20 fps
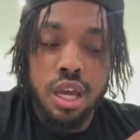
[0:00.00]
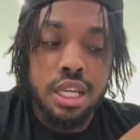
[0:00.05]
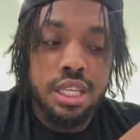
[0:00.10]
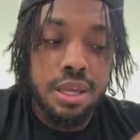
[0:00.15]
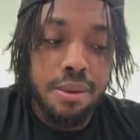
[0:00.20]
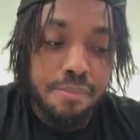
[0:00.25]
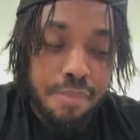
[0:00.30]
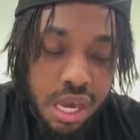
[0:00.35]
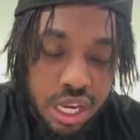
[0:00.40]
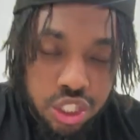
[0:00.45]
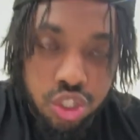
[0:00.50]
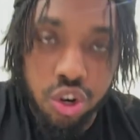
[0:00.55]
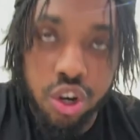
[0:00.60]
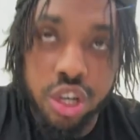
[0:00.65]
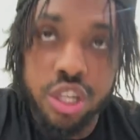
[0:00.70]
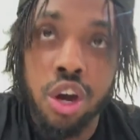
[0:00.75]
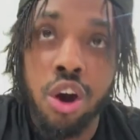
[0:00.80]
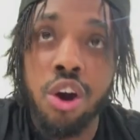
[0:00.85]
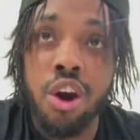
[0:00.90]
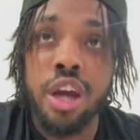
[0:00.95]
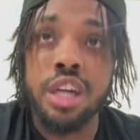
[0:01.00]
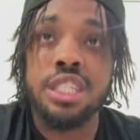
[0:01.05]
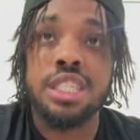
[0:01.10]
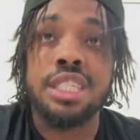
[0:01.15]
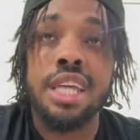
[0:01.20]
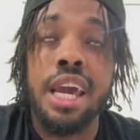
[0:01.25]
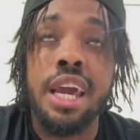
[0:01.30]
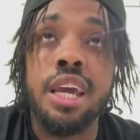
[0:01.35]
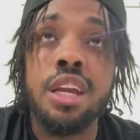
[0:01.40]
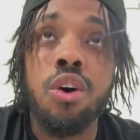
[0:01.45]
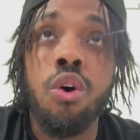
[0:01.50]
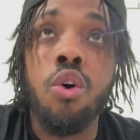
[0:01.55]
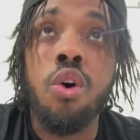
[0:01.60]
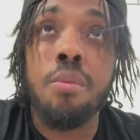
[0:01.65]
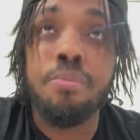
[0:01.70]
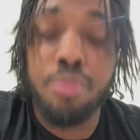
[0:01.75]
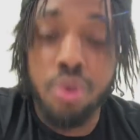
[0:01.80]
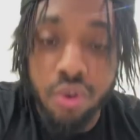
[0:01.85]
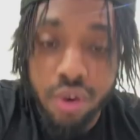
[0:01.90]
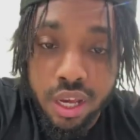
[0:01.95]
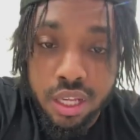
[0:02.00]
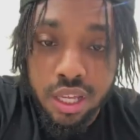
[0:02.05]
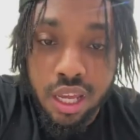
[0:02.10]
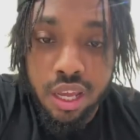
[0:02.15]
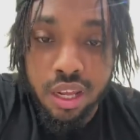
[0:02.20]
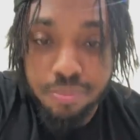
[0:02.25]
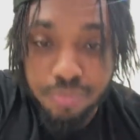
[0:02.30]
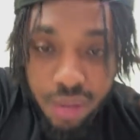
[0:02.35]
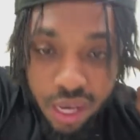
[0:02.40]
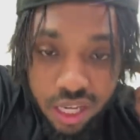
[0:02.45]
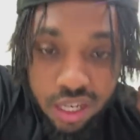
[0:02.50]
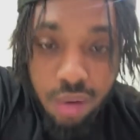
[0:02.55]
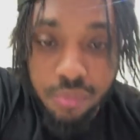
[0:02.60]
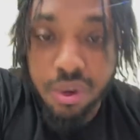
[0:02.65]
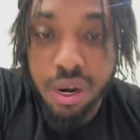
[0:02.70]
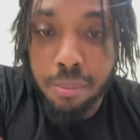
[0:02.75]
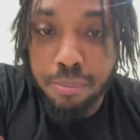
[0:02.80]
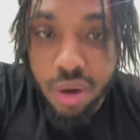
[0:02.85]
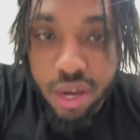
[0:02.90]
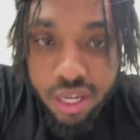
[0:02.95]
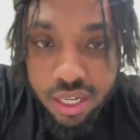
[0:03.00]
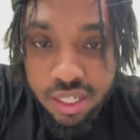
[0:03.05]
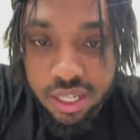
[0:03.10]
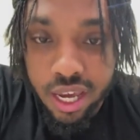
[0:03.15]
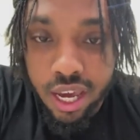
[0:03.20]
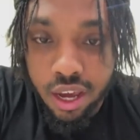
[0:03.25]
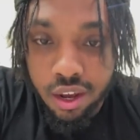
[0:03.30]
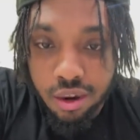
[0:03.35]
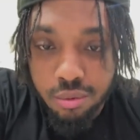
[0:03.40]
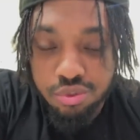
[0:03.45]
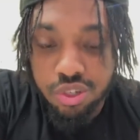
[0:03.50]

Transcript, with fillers: to make sure y'all are staying on point and picking up what I'm putting down.